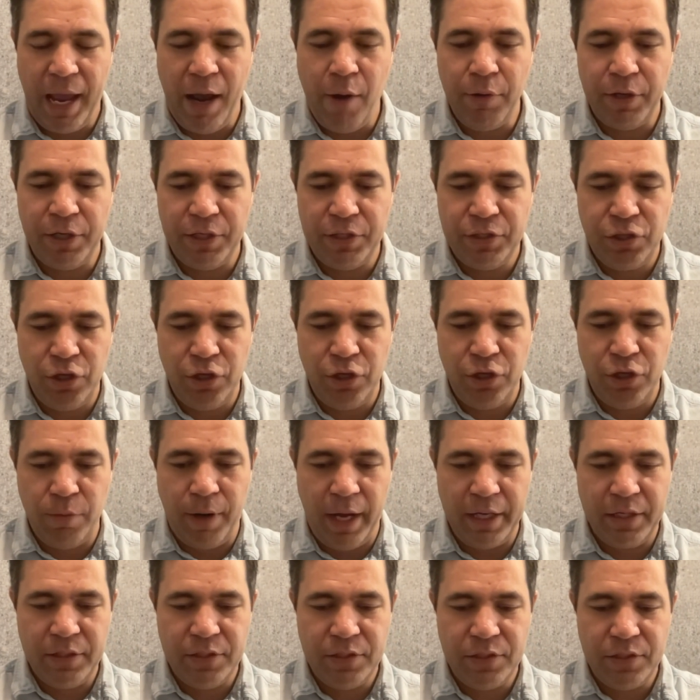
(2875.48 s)
power
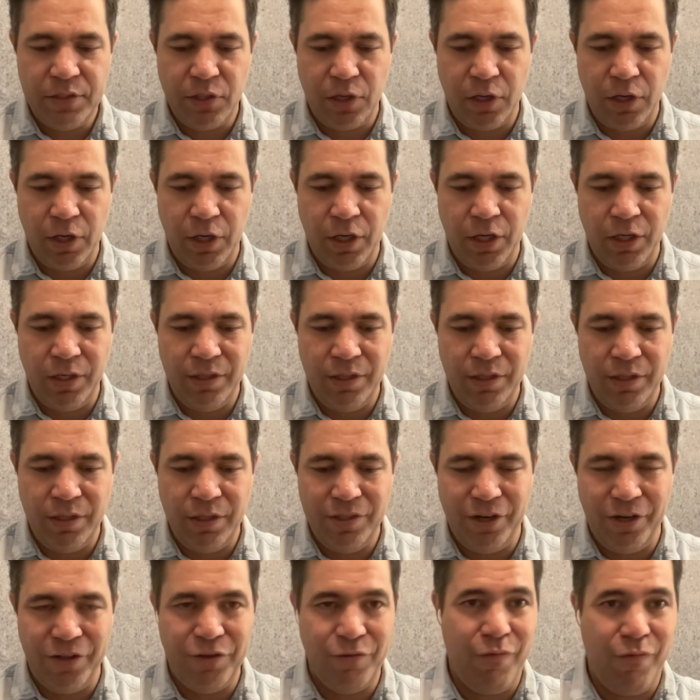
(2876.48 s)
turbine, so
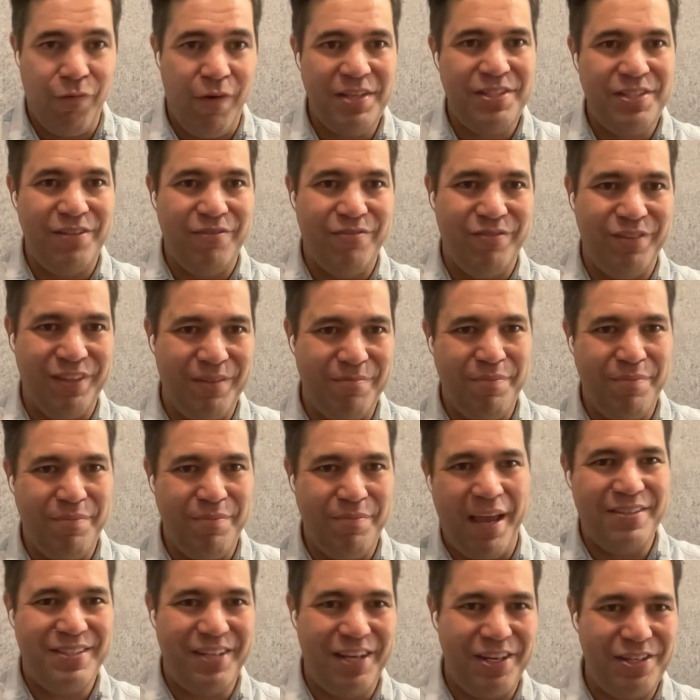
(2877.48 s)
the rest of the
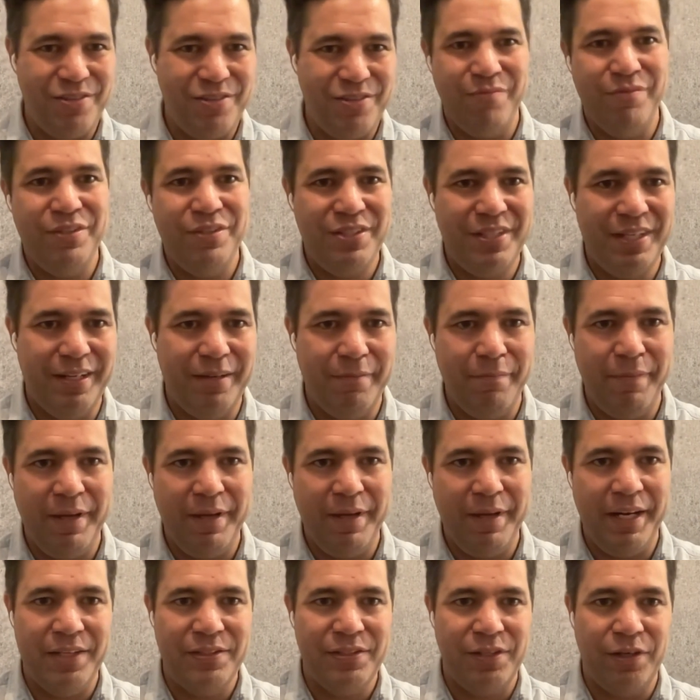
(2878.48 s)
power station was still
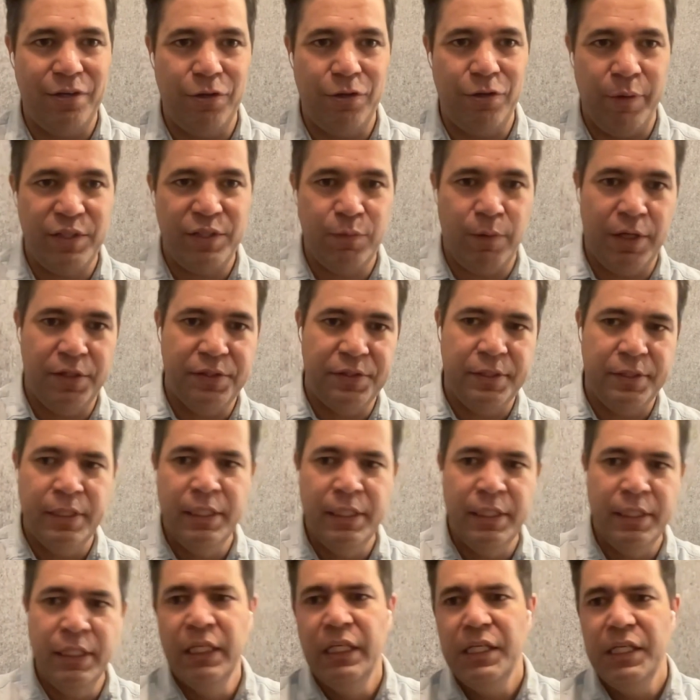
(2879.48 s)
emitting as it always was.
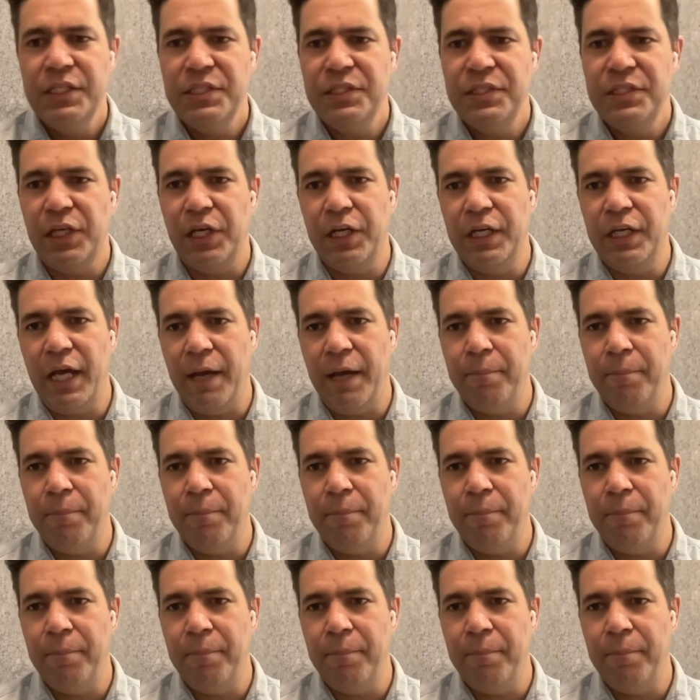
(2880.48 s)
So